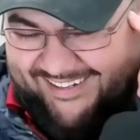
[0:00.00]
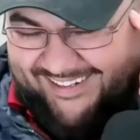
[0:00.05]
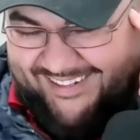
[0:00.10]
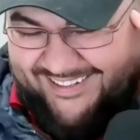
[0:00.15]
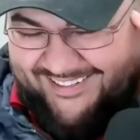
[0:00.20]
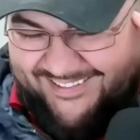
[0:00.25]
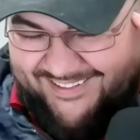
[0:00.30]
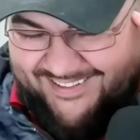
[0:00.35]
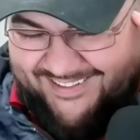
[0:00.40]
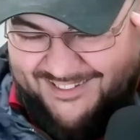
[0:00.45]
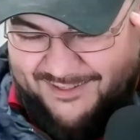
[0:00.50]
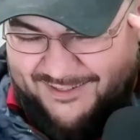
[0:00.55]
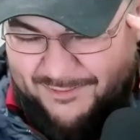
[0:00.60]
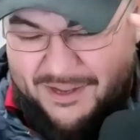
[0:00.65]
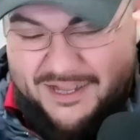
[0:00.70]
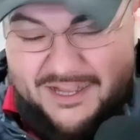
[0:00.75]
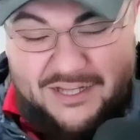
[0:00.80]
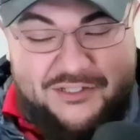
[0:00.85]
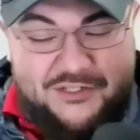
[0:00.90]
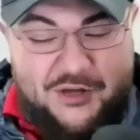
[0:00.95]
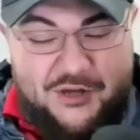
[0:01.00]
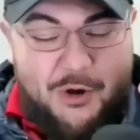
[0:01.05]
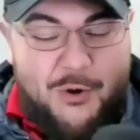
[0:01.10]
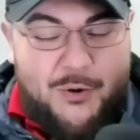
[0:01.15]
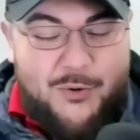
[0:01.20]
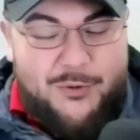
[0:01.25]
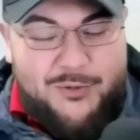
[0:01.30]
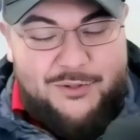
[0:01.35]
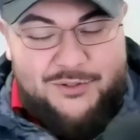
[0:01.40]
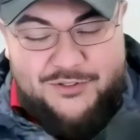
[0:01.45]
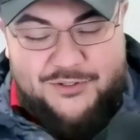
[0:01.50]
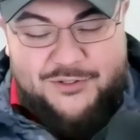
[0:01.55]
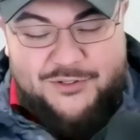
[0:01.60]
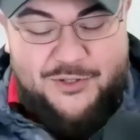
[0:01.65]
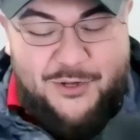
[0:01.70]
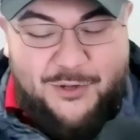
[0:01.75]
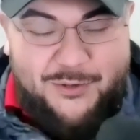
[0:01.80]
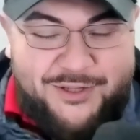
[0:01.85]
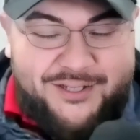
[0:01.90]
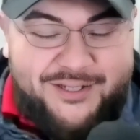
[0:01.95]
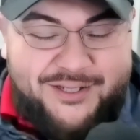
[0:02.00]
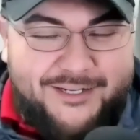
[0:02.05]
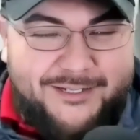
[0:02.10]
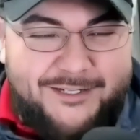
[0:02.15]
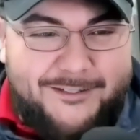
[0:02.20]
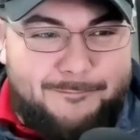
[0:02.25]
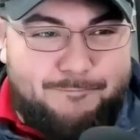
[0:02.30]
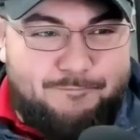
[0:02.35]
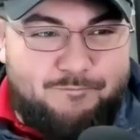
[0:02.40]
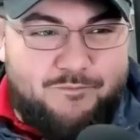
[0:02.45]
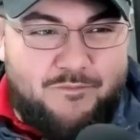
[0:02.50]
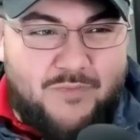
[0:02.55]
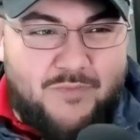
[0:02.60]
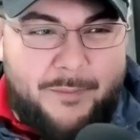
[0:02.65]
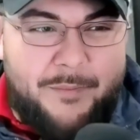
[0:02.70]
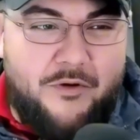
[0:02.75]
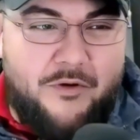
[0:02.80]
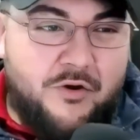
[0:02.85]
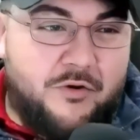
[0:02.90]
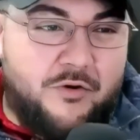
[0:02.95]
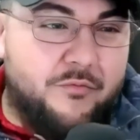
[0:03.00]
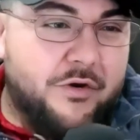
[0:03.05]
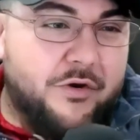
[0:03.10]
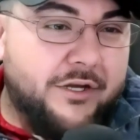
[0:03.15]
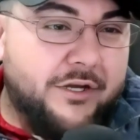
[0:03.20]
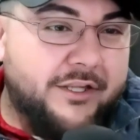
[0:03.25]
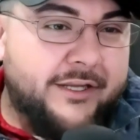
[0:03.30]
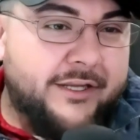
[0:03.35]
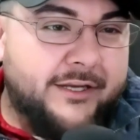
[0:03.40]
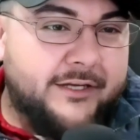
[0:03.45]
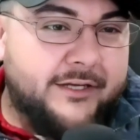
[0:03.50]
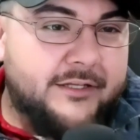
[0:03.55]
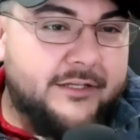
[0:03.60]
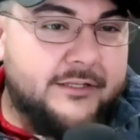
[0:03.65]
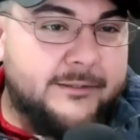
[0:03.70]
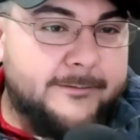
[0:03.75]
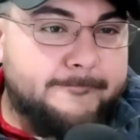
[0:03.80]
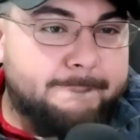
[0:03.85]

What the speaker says: that's awesome. I mean, really,